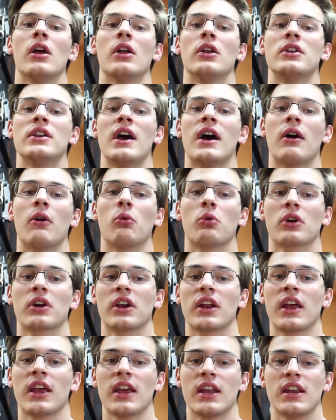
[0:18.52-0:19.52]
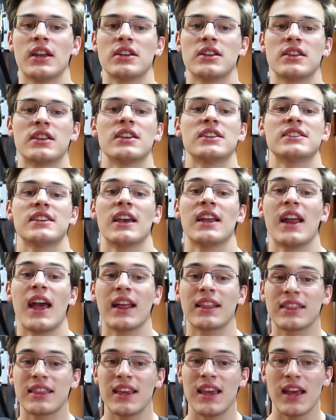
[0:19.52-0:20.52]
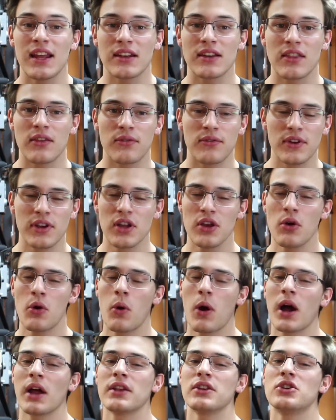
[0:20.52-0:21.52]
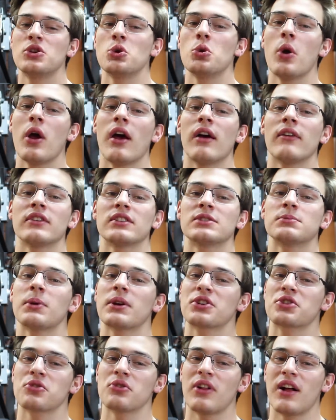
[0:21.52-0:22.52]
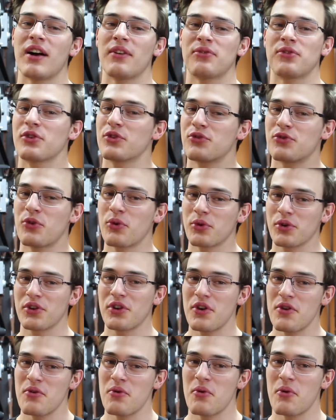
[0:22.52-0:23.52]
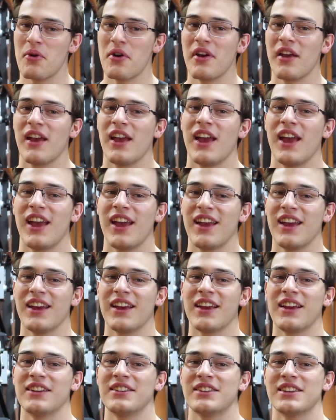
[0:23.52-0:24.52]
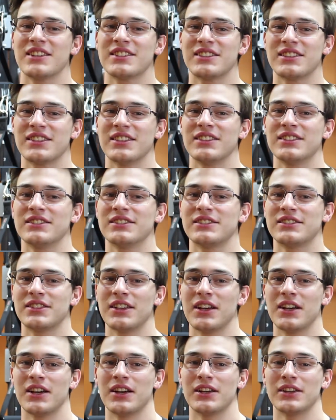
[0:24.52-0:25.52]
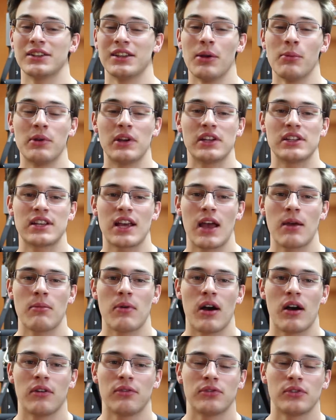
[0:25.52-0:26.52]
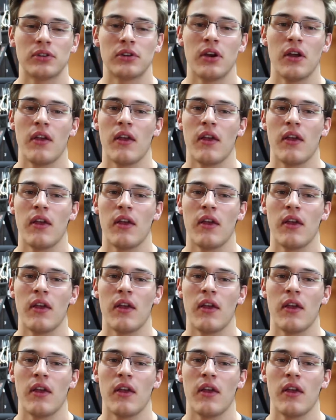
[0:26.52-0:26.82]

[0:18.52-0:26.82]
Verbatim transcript: Now, we're going to get into this, and at the end of the video, I do have a special offer for you, and this is a limited time offer,